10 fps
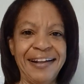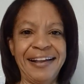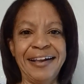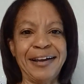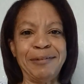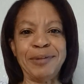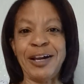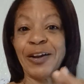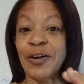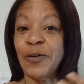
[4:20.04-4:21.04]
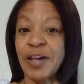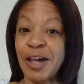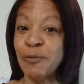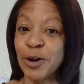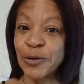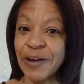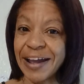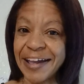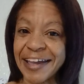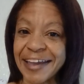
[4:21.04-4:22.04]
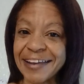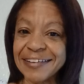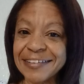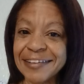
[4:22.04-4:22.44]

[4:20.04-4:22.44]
And I'm like, okay, well, great.